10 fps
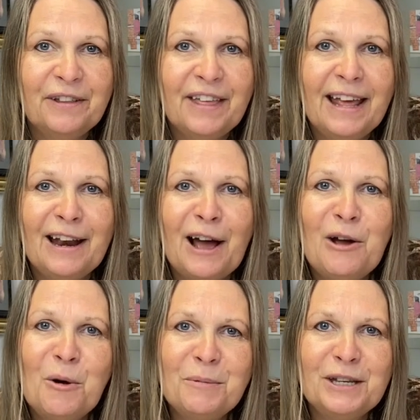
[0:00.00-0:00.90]
then I
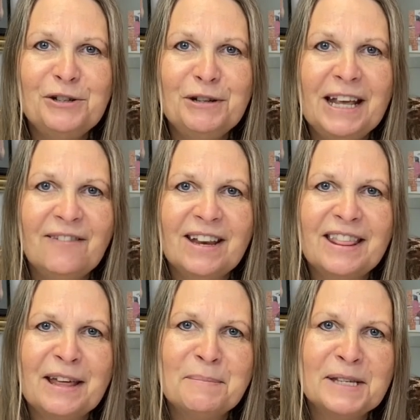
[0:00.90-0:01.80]
hope that you'd give it a
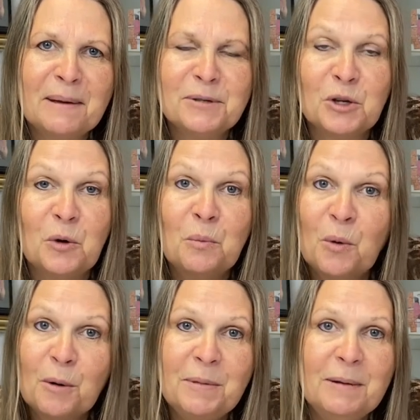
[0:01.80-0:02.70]
thumbs up so
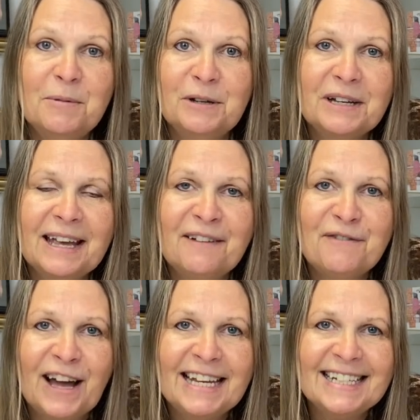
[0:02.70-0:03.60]
more people can
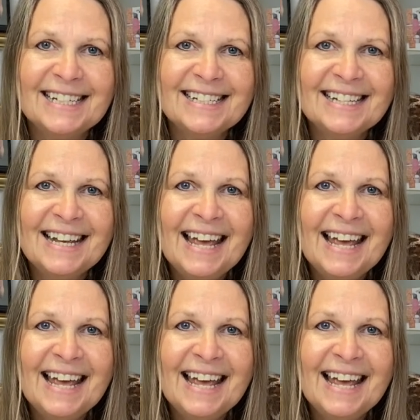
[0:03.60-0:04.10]
find it.